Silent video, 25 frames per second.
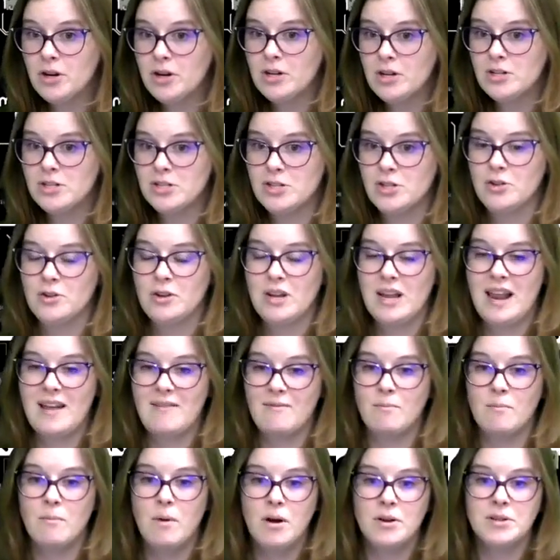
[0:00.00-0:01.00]
so you can have
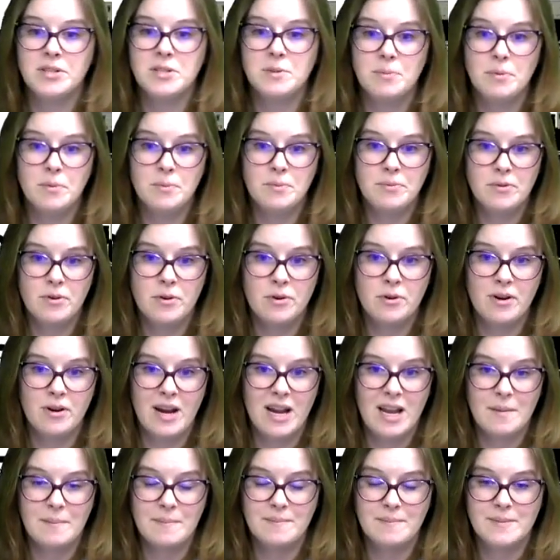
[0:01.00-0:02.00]
multiple
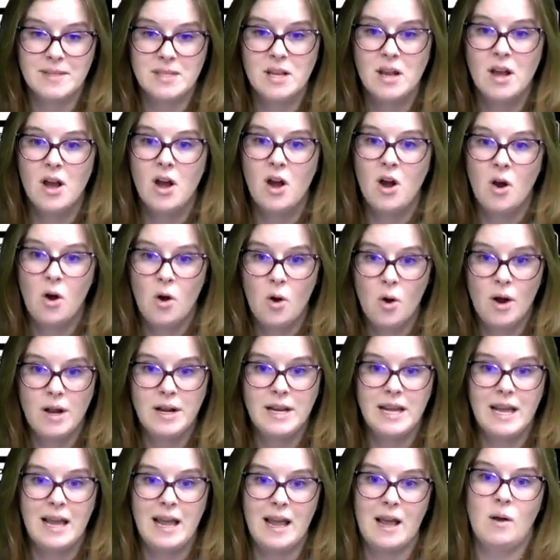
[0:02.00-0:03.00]
programs on
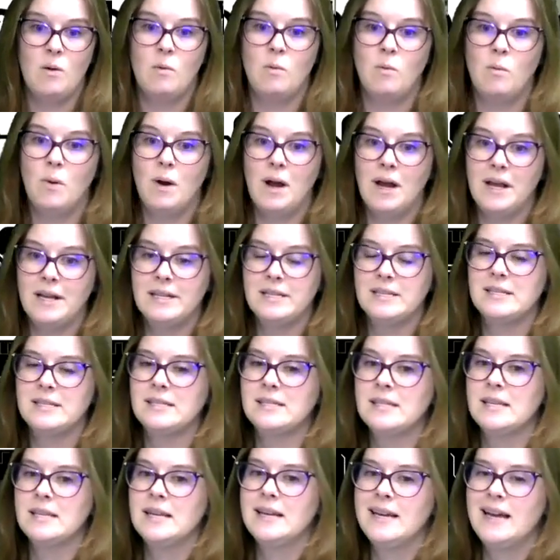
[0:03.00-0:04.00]
it at once.
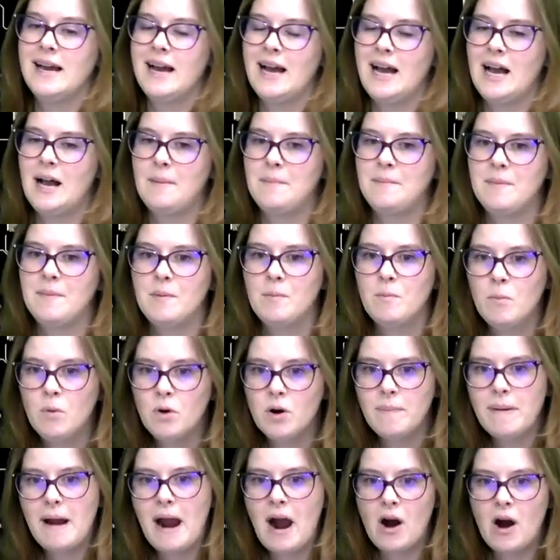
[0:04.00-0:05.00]
More
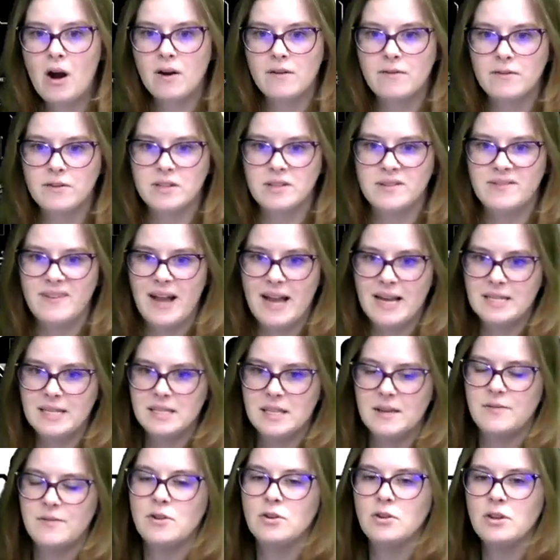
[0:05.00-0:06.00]
powerful device.
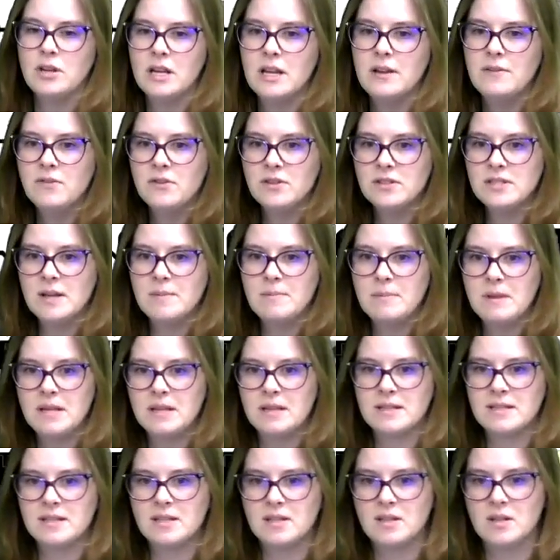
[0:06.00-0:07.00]
If you're looking for something
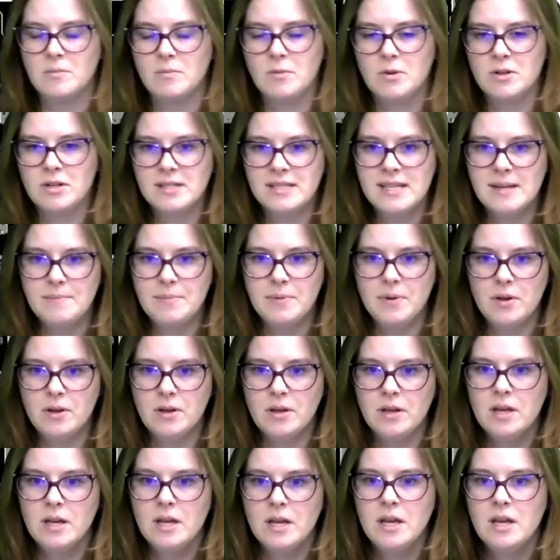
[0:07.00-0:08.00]
that's a little more simple,
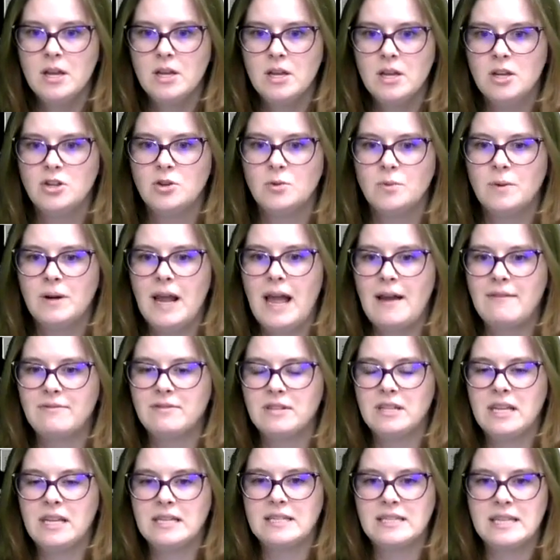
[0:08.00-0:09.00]
you don't want to have to
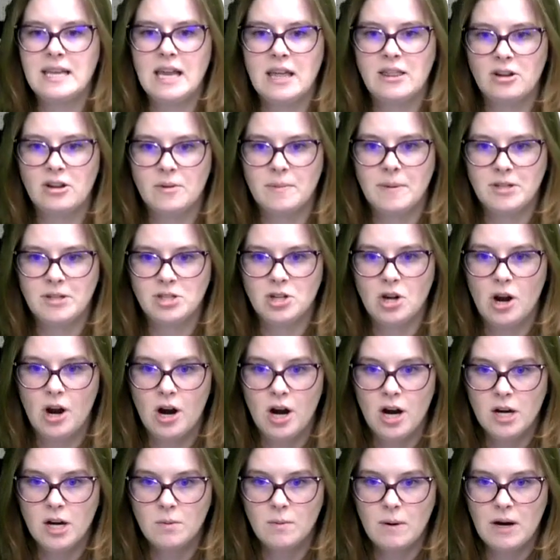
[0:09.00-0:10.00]
get together a bunch of
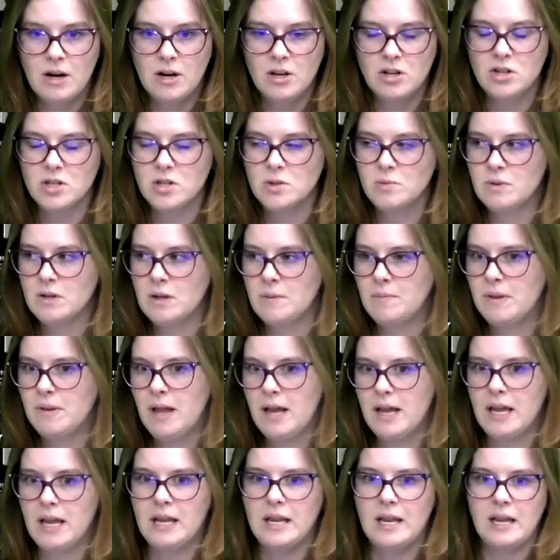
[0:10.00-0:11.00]
hardware, you just want to
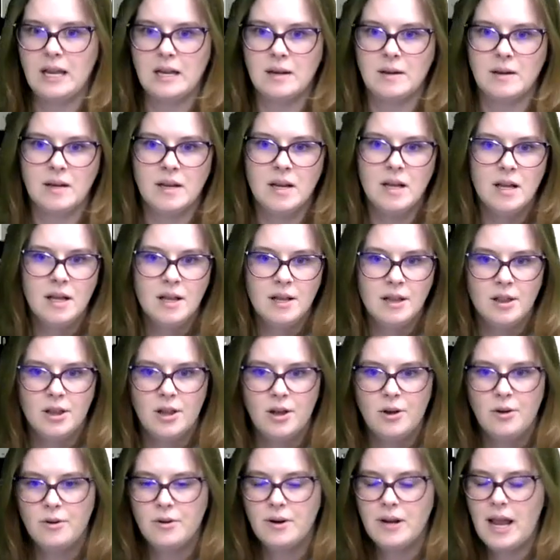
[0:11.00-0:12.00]
plug it in and
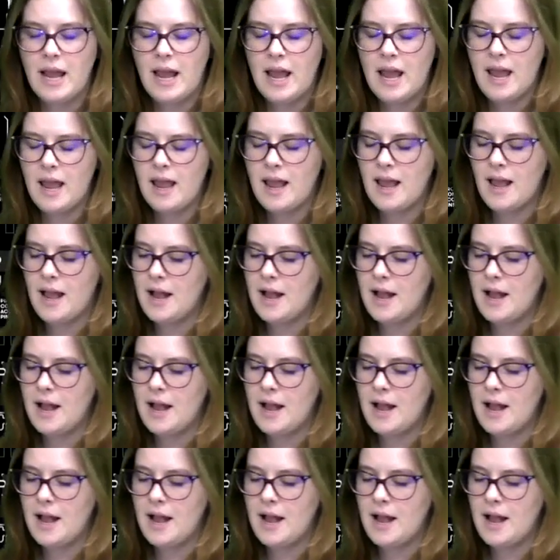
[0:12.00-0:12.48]
load a